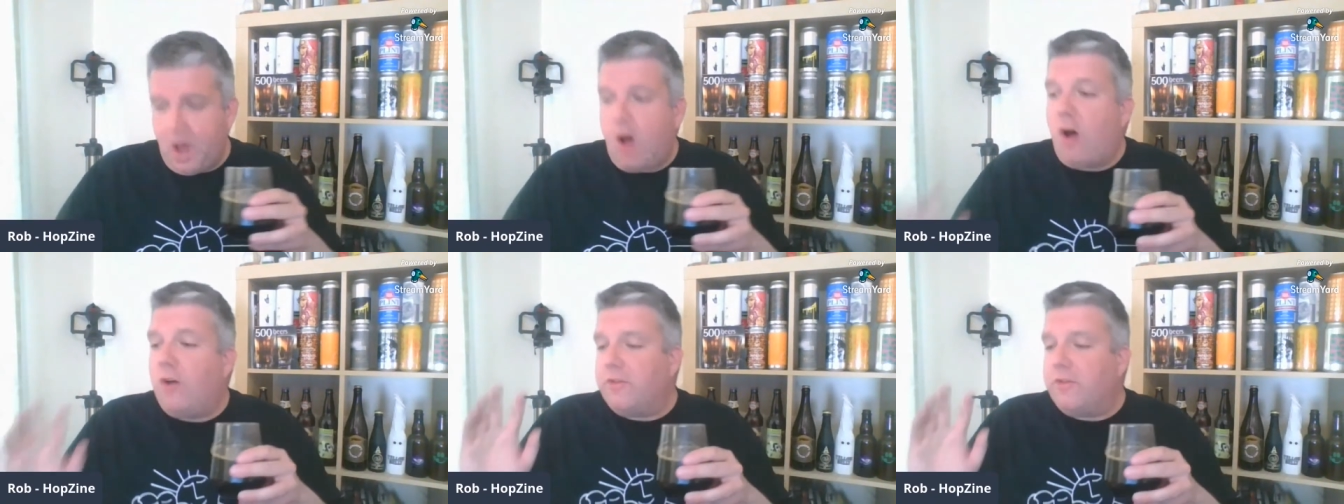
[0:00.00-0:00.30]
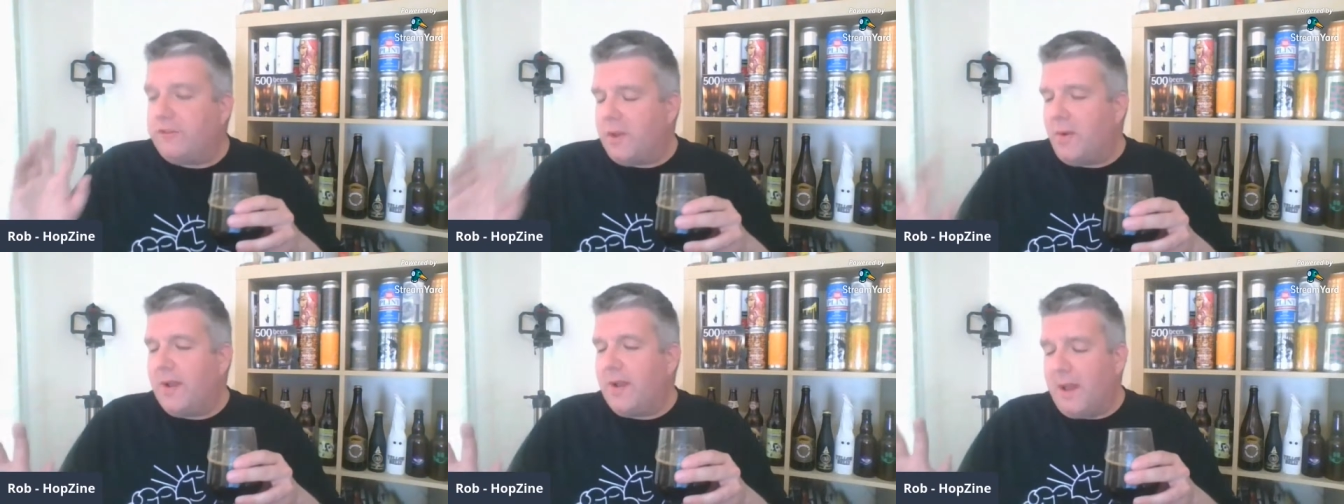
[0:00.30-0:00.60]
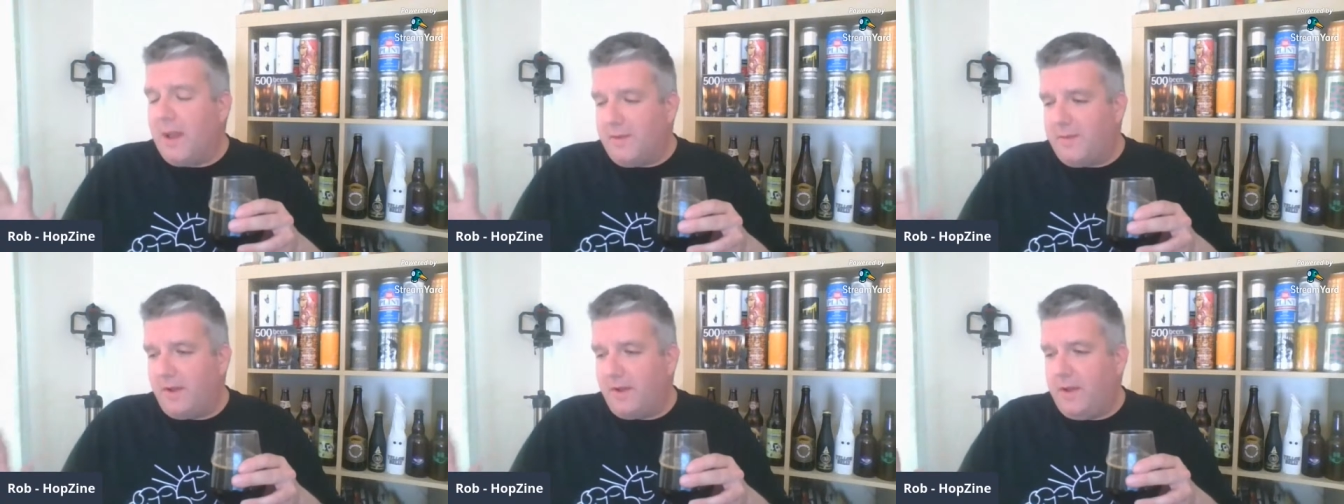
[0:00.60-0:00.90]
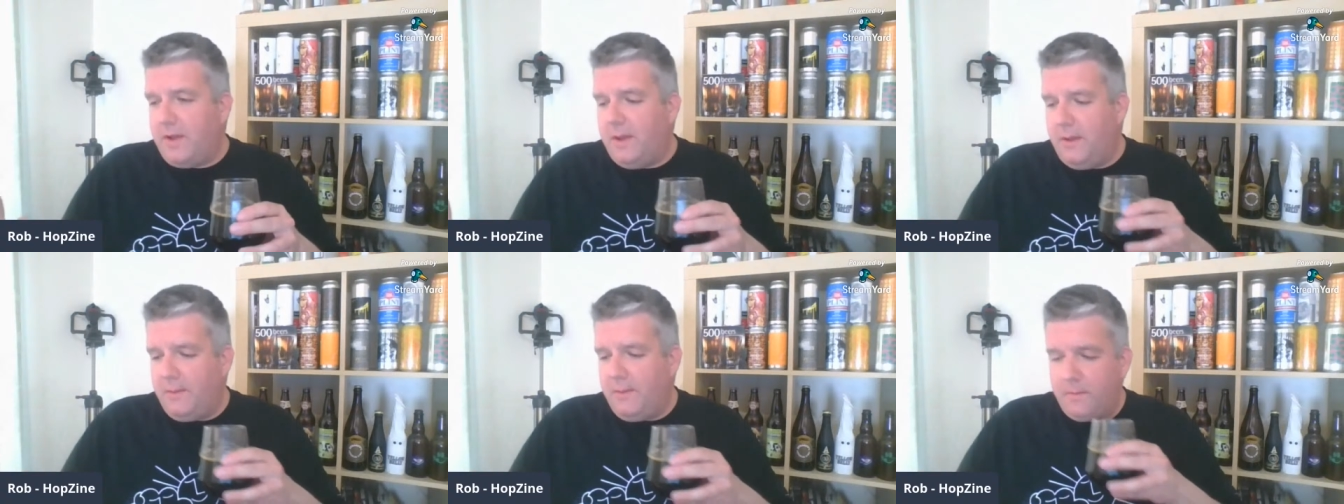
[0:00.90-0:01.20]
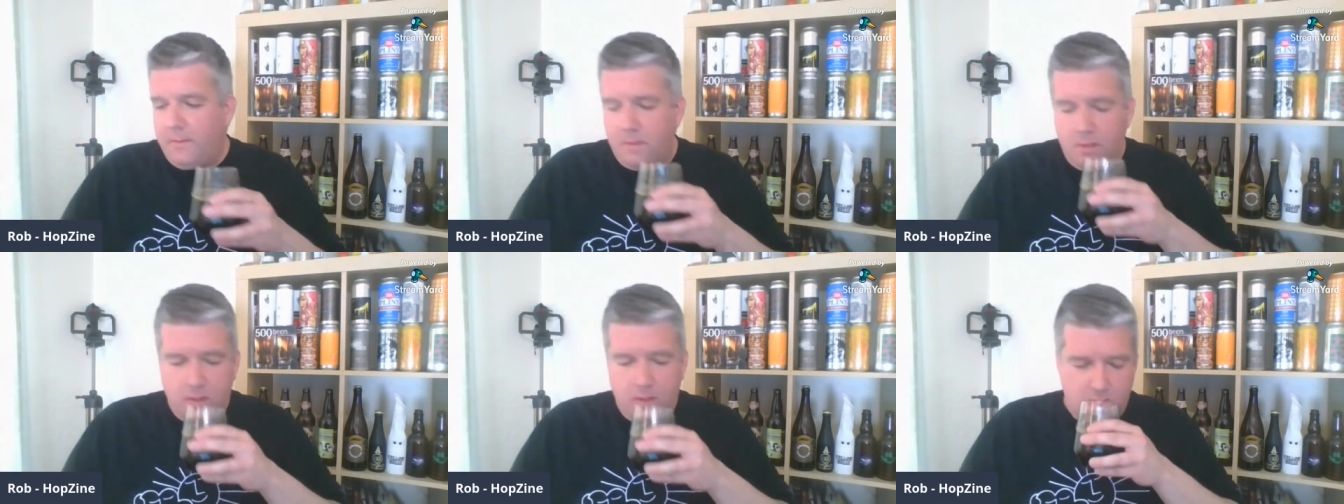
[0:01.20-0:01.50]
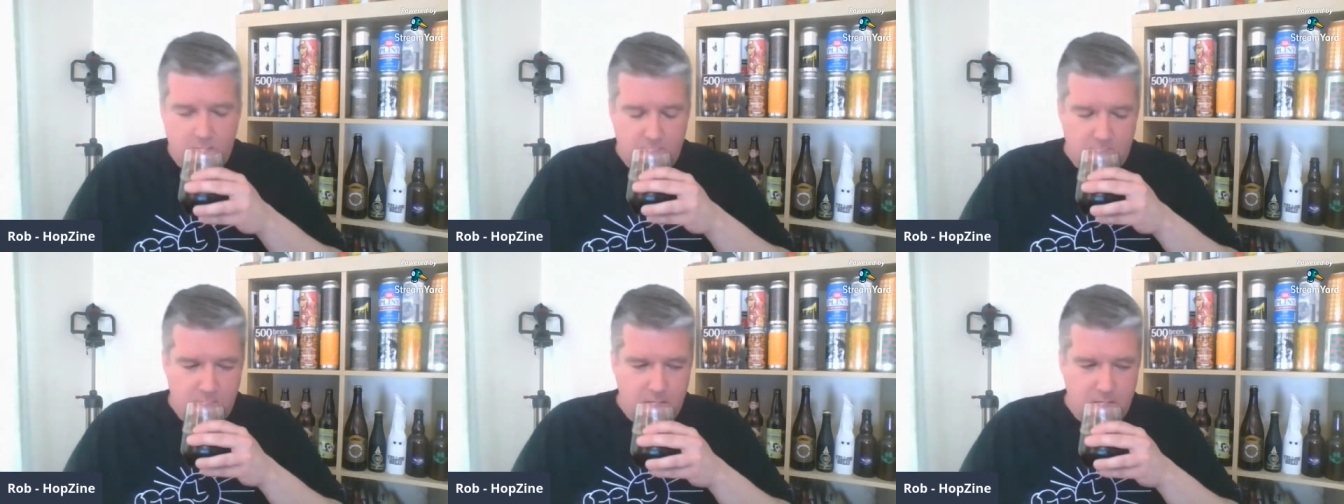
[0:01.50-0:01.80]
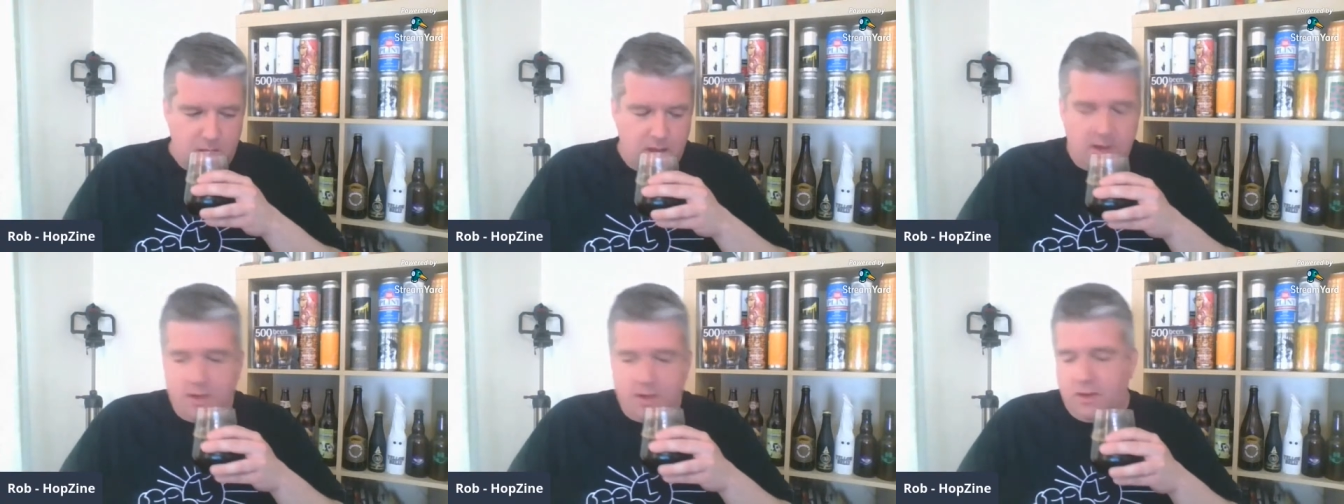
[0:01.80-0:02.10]
Also, I can't find it.
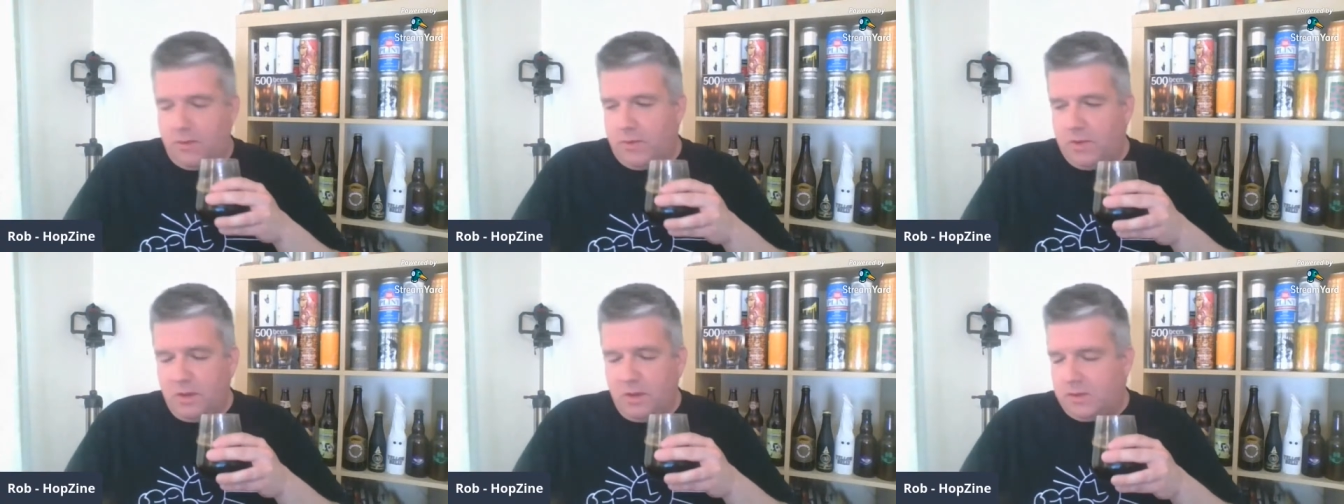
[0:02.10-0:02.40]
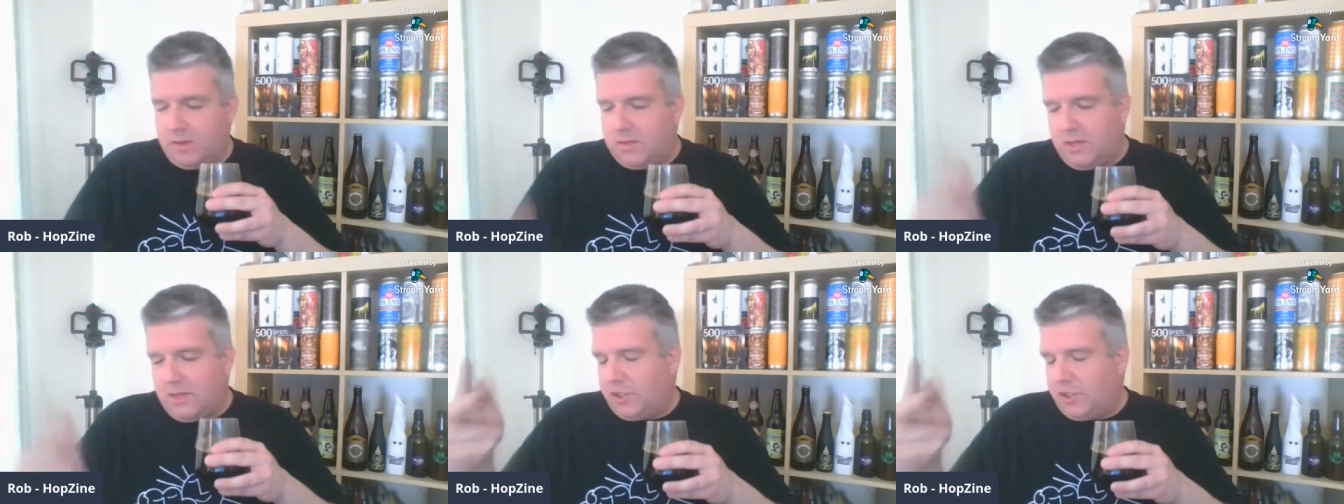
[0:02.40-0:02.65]
And I don't want to go to